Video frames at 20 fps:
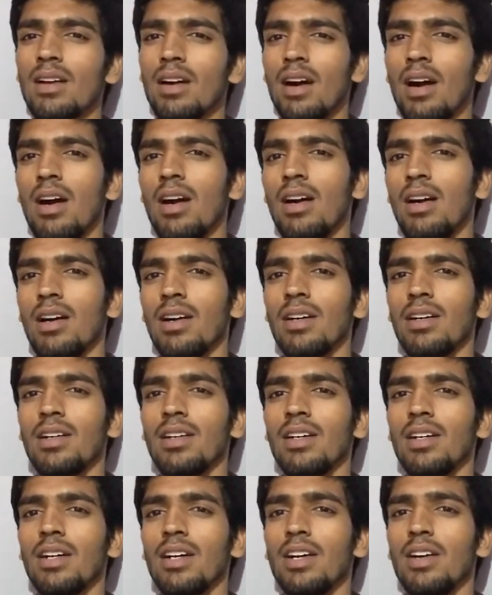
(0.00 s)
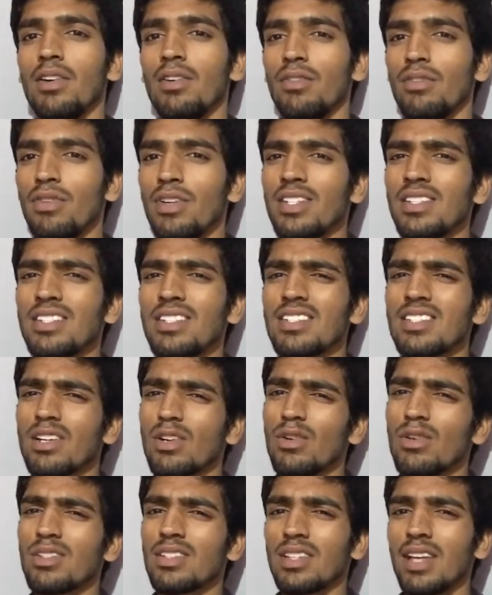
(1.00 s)
uh, which
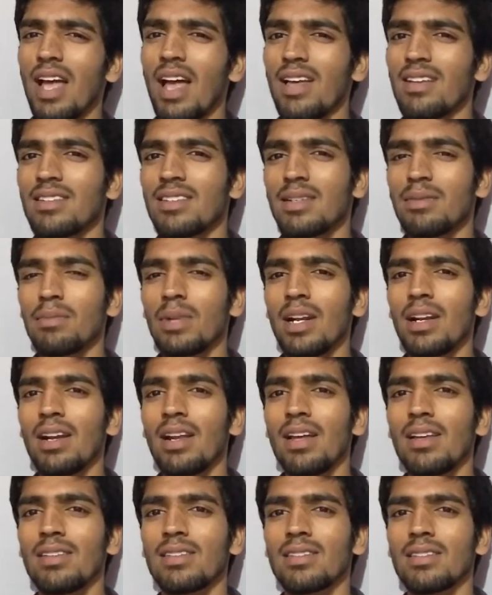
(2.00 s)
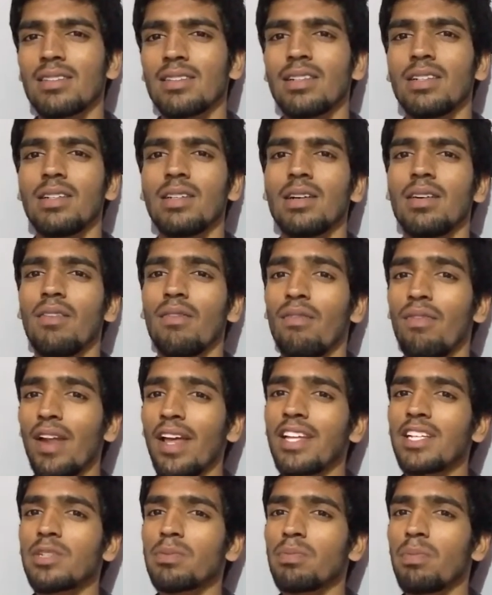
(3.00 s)
looks as similar as
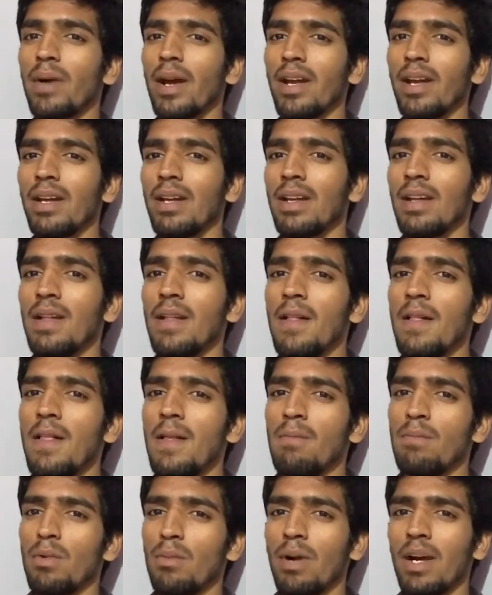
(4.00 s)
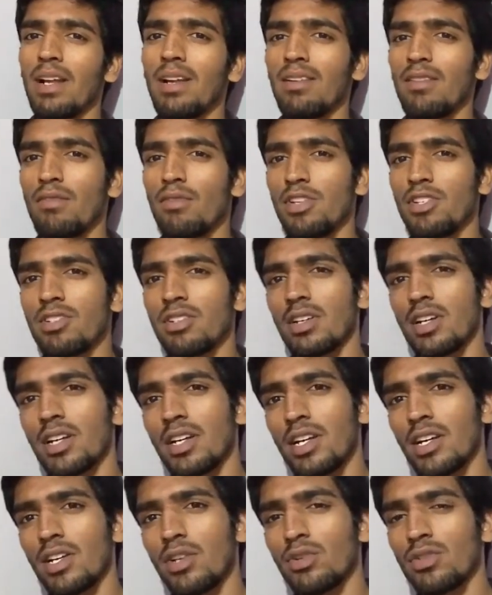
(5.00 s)
FlexPy mobile which
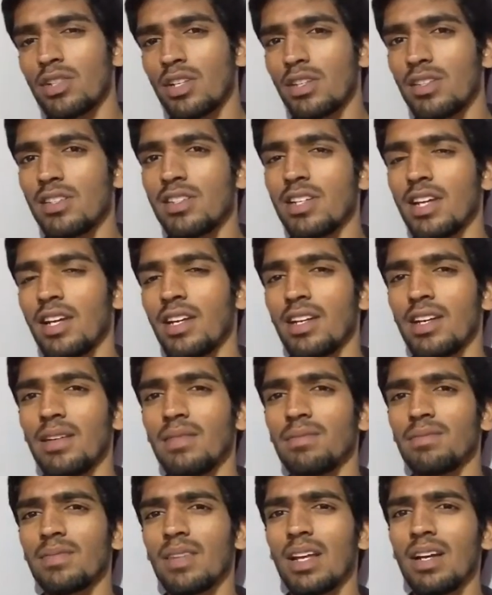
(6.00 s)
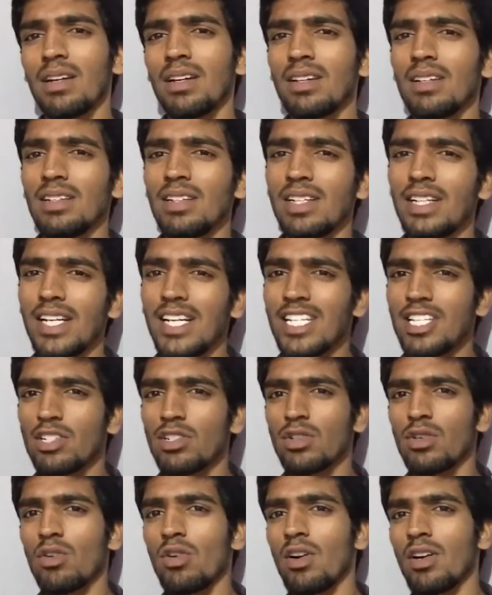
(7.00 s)
introduced in China, and
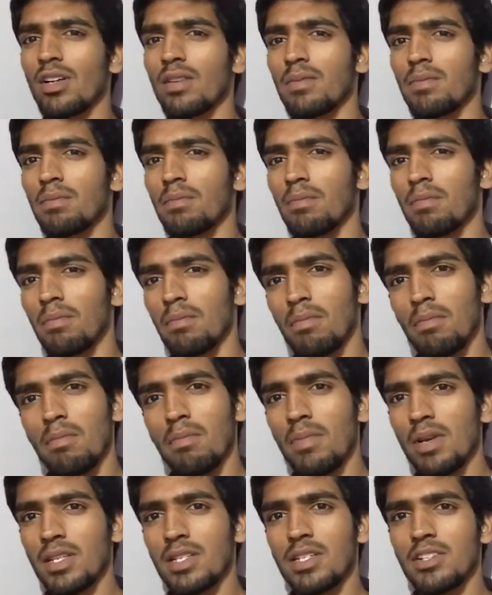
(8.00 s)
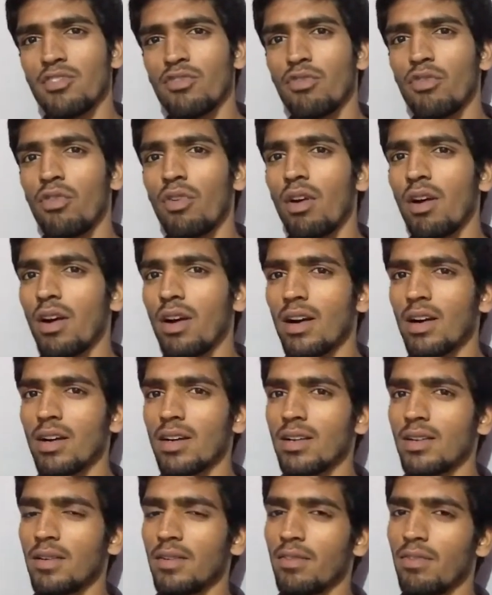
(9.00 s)
it's not much
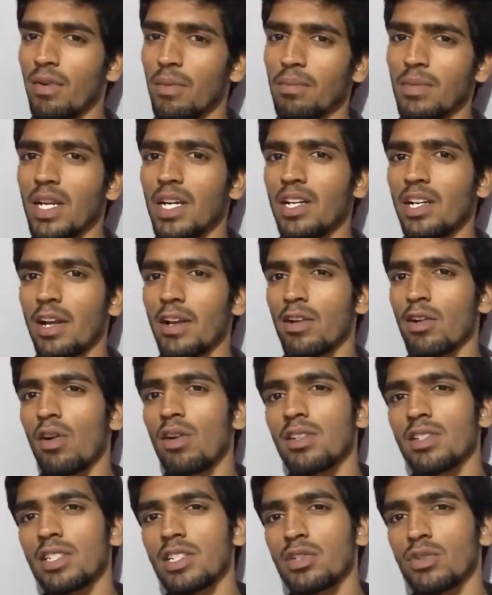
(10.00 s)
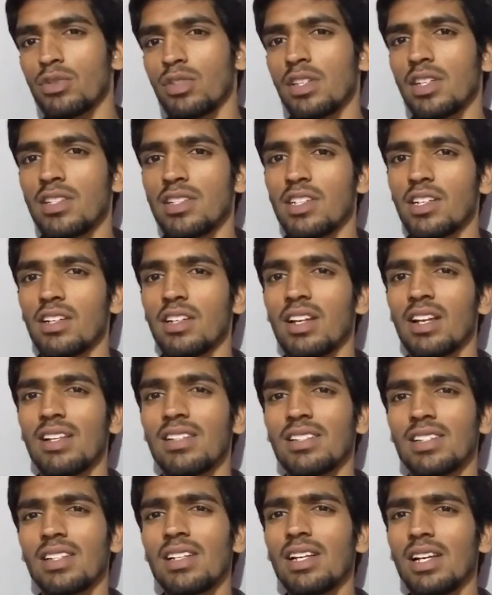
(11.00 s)
far from that technology to this
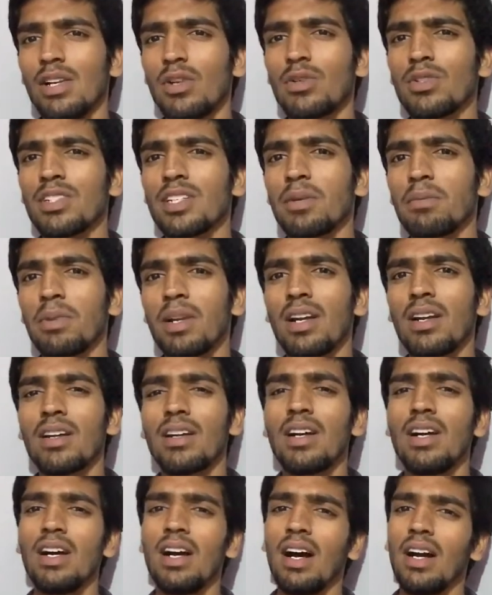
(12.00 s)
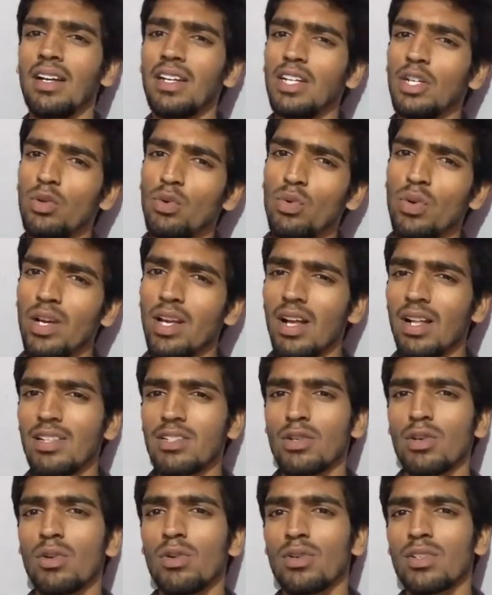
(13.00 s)
technology. Looks similar, and UI also